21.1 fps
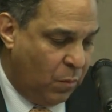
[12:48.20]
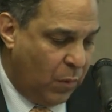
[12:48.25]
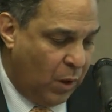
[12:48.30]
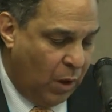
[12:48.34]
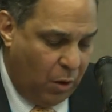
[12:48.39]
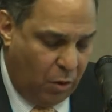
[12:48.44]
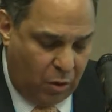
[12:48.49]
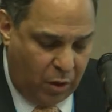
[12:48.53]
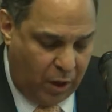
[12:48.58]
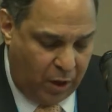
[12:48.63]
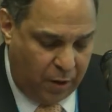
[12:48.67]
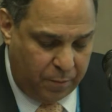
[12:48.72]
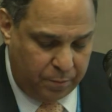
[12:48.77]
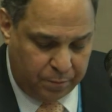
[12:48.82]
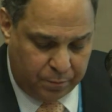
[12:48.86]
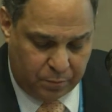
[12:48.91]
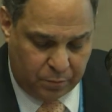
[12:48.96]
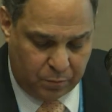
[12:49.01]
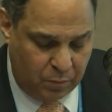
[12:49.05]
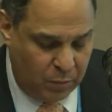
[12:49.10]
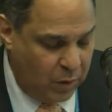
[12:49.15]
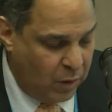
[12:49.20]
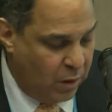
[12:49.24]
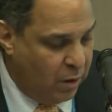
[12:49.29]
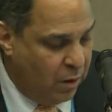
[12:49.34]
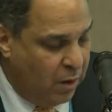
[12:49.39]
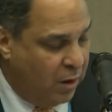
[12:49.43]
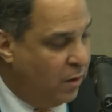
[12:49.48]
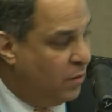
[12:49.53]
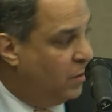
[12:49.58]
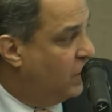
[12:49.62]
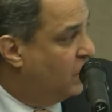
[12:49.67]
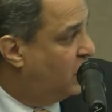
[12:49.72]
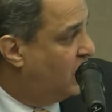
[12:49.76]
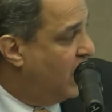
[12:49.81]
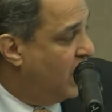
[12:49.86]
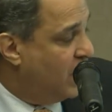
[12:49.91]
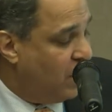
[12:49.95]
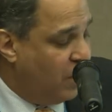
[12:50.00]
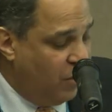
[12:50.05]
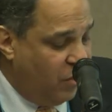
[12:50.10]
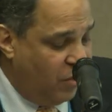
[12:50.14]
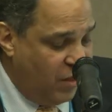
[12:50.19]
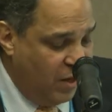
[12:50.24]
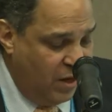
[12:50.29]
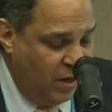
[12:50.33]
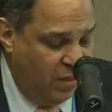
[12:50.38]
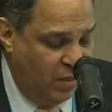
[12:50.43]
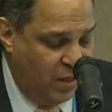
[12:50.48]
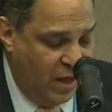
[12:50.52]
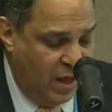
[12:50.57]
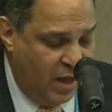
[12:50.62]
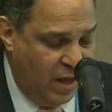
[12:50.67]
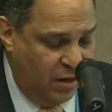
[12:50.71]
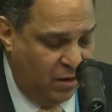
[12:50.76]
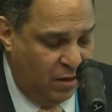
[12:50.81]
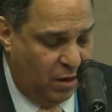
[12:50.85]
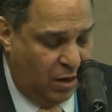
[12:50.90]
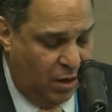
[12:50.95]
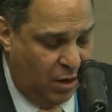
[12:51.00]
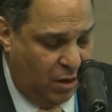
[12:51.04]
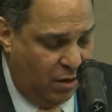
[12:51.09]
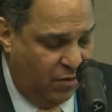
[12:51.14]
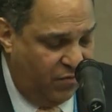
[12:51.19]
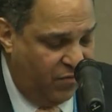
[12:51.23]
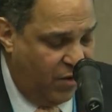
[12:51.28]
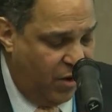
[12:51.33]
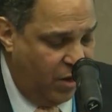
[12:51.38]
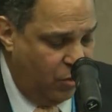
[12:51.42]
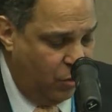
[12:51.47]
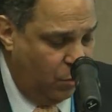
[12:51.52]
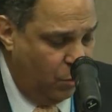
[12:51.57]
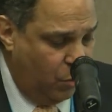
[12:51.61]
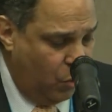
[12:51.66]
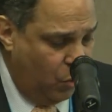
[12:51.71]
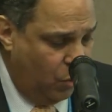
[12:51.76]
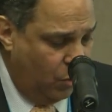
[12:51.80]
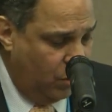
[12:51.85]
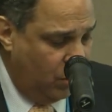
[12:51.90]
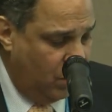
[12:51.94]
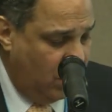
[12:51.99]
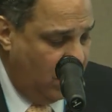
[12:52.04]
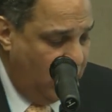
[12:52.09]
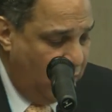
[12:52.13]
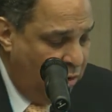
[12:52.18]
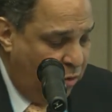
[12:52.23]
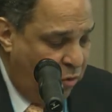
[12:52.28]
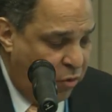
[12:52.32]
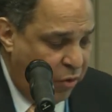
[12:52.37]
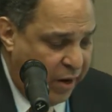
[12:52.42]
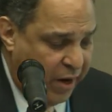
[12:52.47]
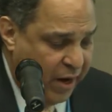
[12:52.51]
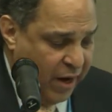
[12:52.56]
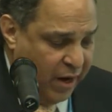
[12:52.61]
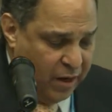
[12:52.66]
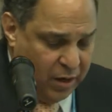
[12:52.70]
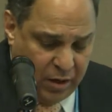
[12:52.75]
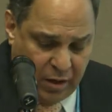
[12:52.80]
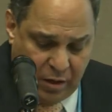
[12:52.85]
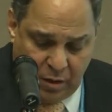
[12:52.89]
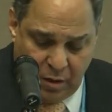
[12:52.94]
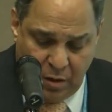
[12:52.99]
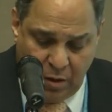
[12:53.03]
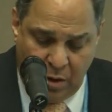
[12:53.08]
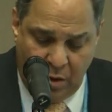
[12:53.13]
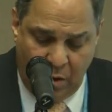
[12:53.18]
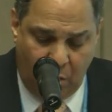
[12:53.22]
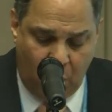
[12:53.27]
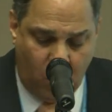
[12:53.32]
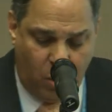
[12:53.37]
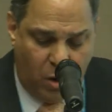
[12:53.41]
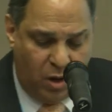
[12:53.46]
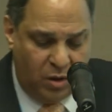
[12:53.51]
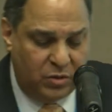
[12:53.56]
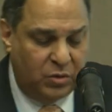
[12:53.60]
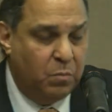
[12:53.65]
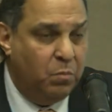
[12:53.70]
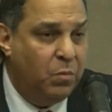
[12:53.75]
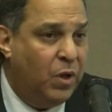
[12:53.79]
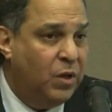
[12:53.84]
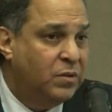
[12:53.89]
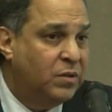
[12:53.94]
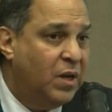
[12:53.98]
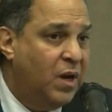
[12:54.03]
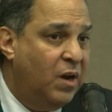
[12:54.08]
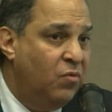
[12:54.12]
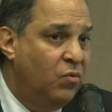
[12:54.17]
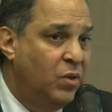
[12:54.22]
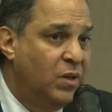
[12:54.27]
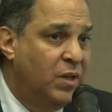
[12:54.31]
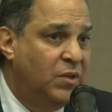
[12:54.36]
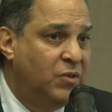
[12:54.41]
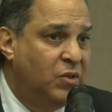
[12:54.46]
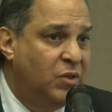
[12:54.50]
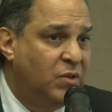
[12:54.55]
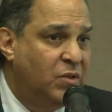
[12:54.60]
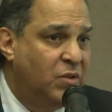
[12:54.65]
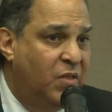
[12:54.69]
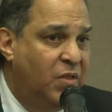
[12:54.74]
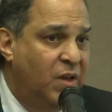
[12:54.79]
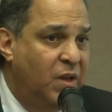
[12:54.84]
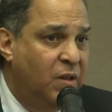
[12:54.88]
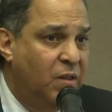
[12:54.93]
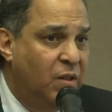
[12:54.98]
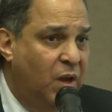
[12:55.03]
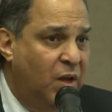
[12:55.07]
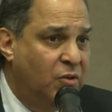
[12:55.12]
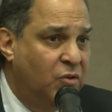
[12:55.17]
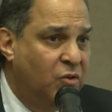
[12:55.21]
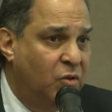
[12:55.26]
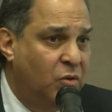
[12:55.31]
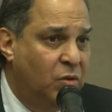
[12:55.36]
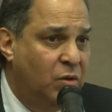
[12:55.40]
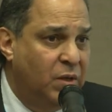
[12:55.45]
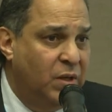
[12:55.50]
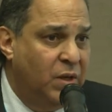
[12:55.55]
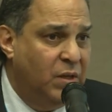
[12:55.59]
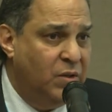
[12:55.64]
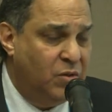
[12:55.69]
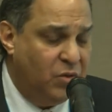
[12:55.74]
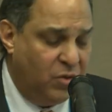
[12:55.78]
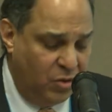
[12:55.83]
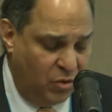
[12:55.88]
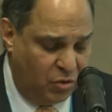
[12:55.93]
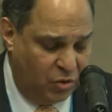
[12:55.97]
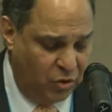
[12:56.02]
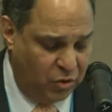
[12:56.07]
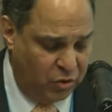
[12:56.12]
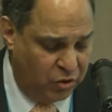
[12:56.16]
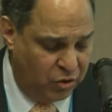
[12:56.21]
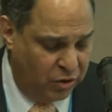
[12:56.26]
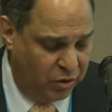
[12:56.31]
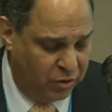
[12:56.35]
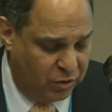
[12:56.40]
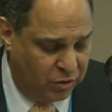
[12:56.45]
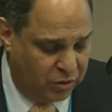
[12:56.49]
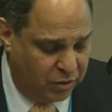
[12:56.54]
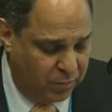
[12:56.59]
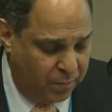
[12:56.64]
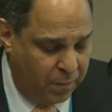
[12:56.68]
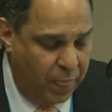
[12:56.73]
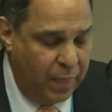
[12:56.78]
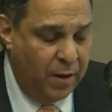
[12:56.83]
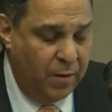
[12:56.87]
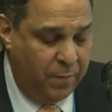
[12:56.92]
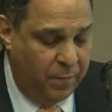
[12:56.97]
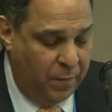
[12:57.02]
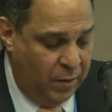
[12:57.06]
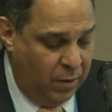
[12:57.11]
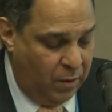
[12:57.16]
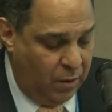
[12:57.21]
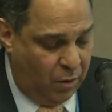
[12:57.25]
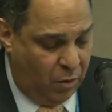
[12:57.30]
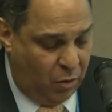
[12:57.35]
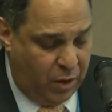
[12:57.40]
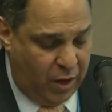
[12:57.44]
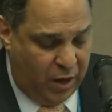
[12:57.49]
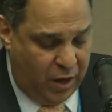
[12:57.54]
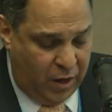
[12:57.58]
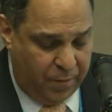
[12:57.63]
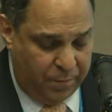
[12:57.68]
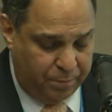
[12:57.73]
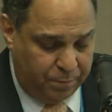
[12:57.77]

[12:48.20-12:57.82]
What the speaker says: Okay. The second thing that Father Moon created was multi-religious theological institutions. Okay.